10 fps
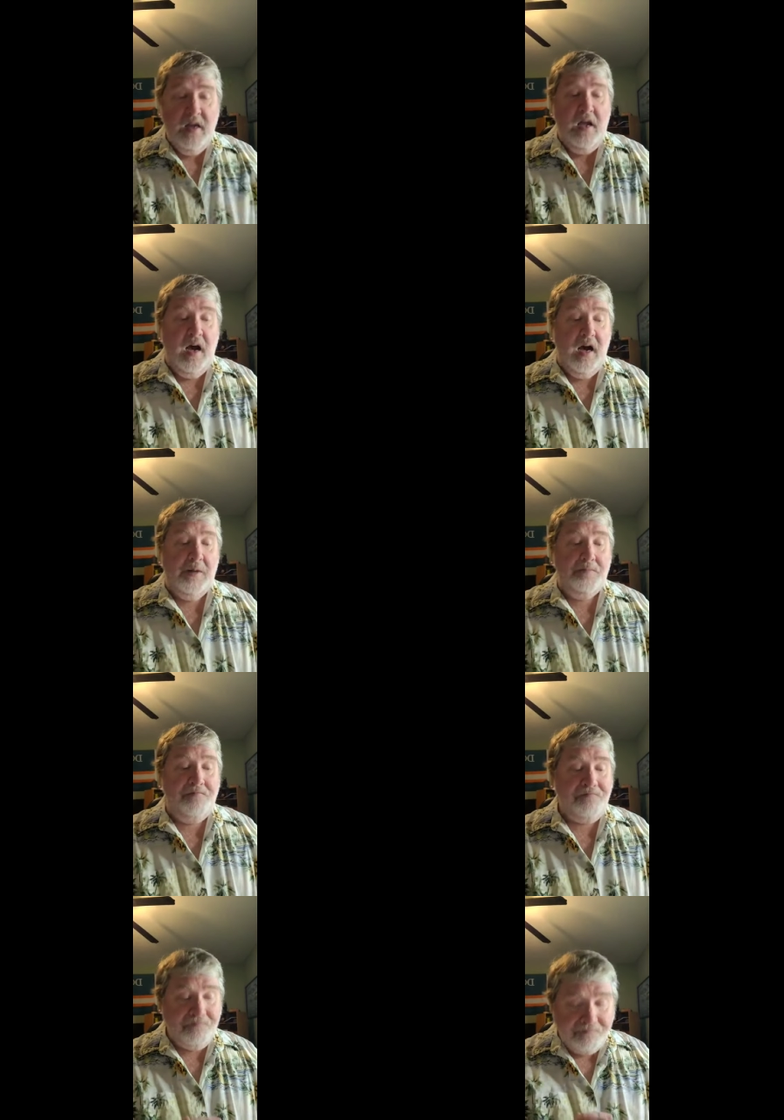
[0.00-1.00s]

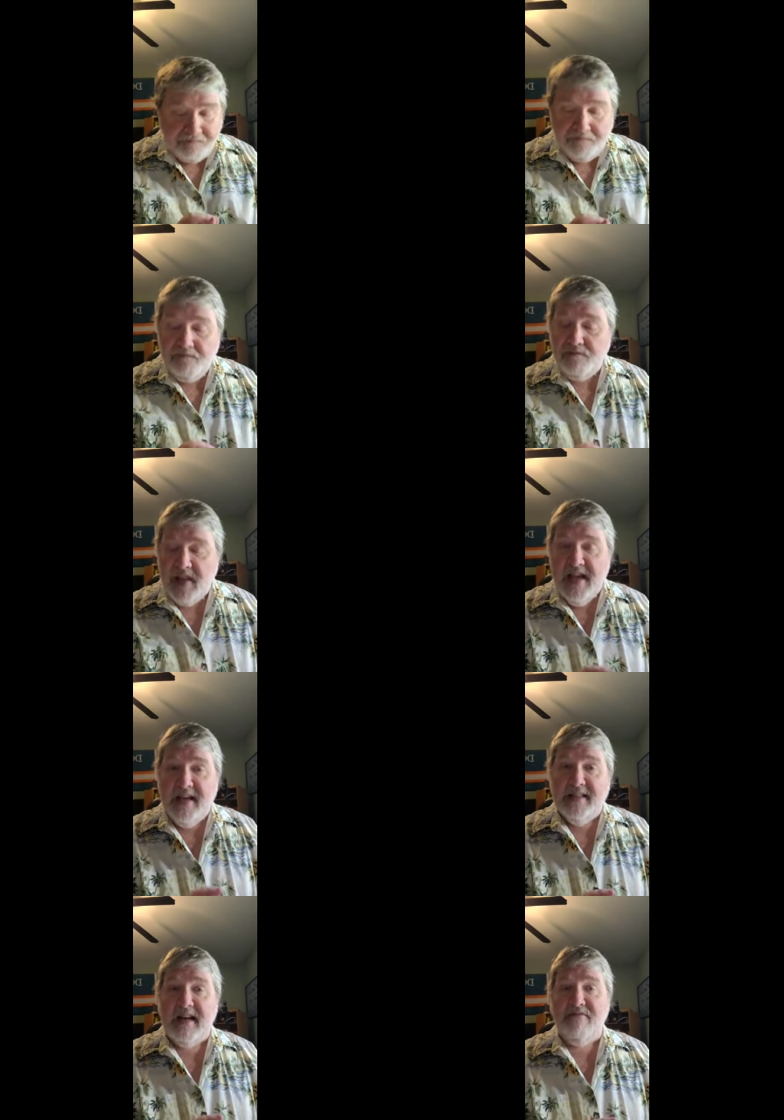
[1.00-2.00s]

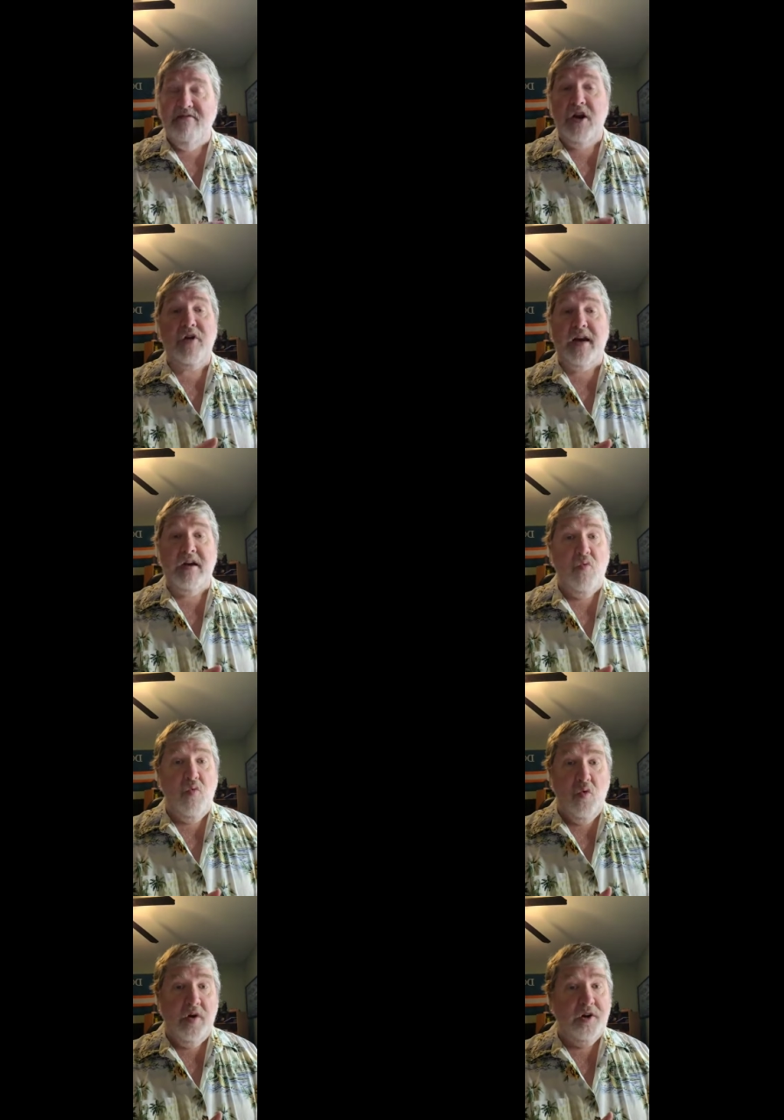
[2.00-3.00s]
it is a very
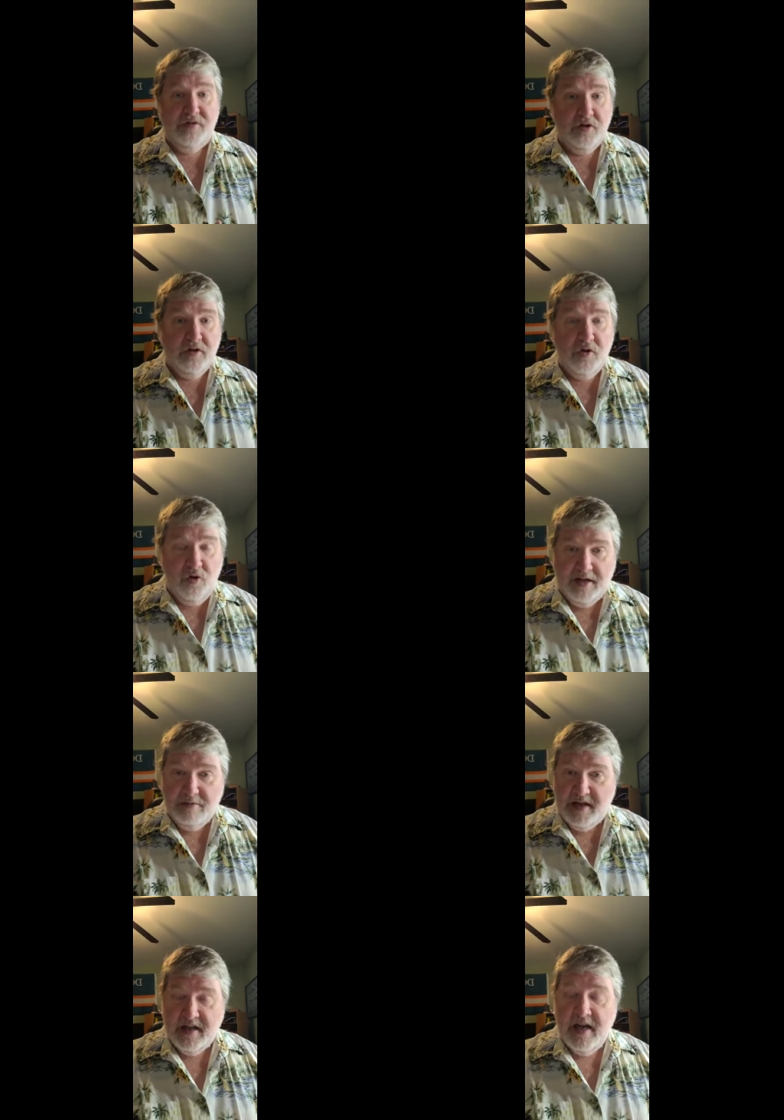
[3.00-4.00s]
wonderful
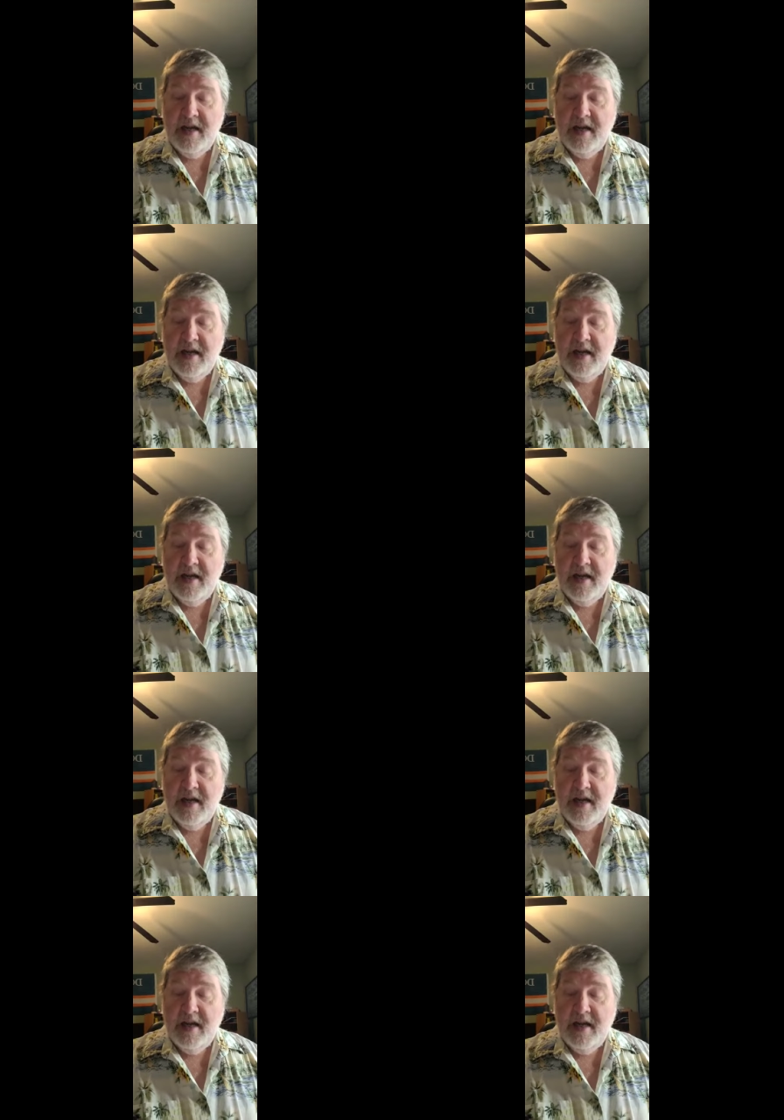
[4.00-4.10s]
ointment,